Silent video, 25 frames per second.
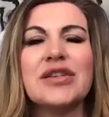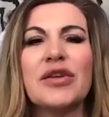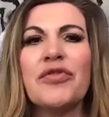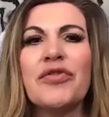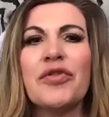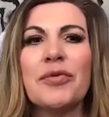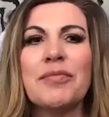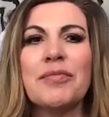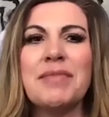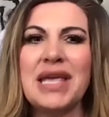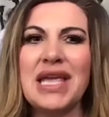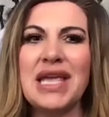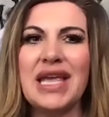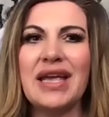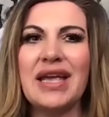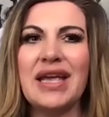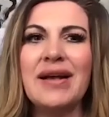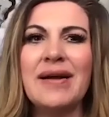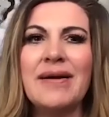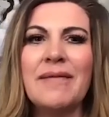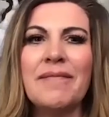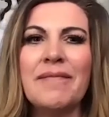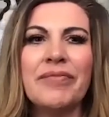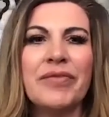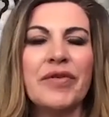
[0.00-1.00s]
So for
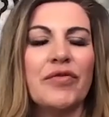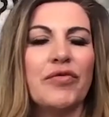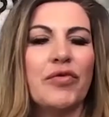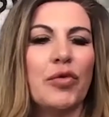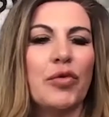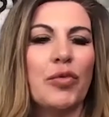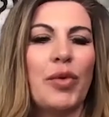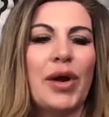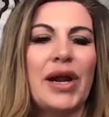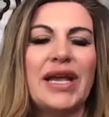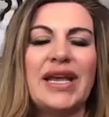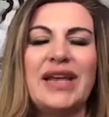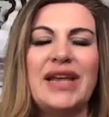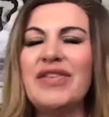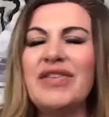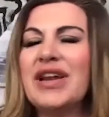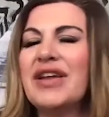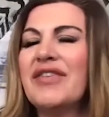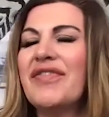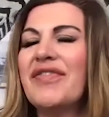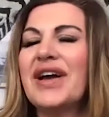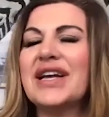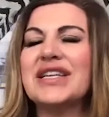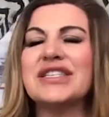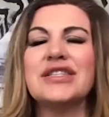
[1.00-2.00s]
me, for what
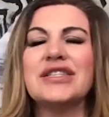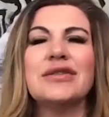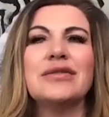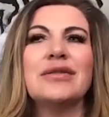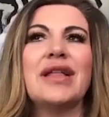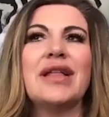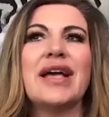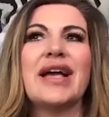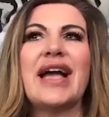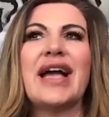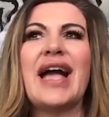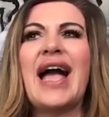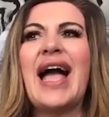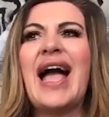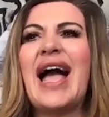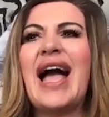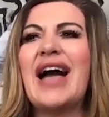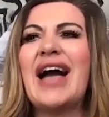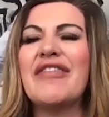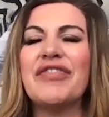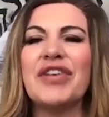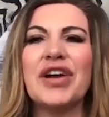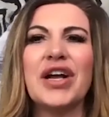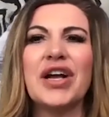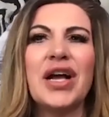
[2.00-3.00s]
even if I do like a
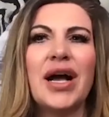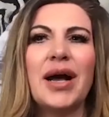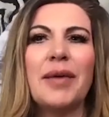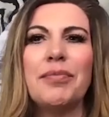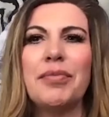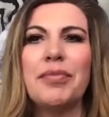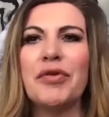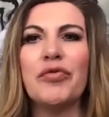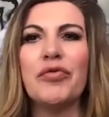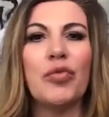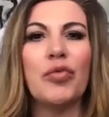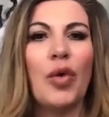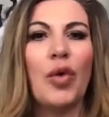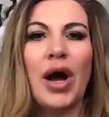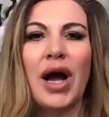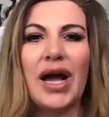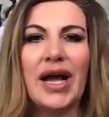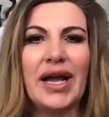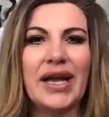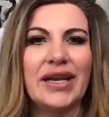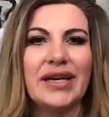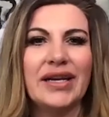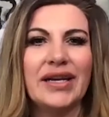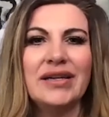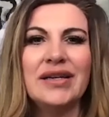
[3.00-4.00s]
half a cup of
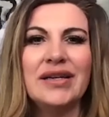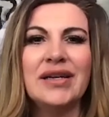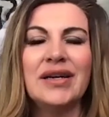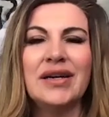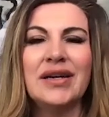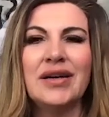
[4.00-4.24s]
wine